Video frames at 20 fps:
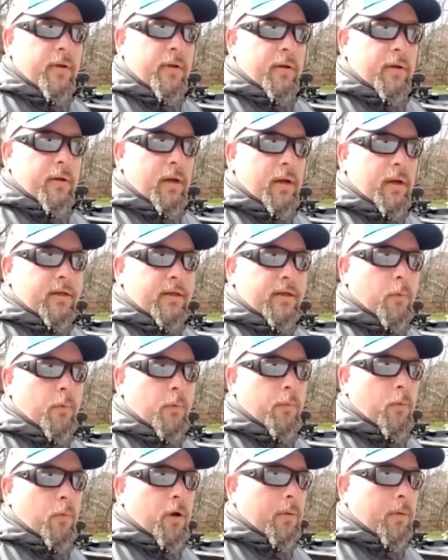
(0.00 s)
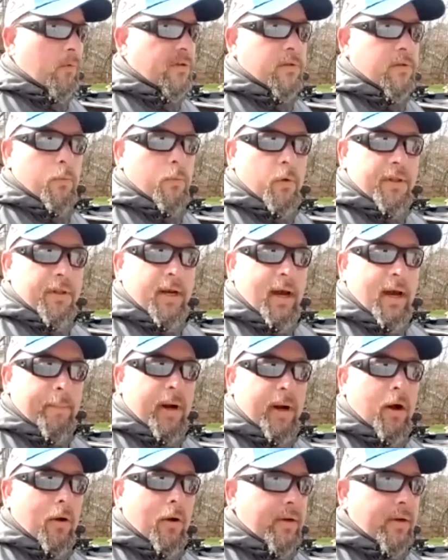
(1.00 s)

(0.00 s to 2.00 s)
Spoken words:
an X21 was the one that I bought.